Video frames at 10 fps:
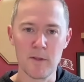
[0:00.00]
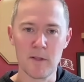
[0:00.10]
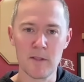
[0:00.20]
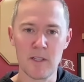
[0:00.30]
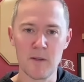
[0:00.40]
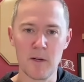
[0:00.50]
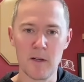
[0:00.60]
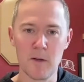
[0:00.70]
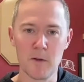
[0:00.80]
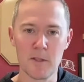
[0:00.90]
you know, it's getting ready
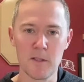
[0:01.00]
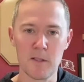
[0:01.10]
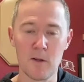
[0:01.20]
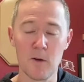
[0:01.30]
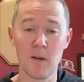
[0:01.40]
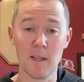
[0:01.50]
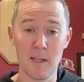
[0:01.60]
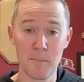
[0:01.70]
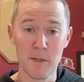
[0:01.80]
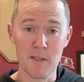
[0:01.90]
to host its 3rd
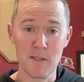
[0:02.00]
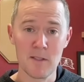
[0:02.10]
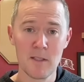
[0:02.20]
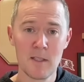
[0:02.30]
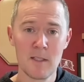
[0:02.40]
Olympics.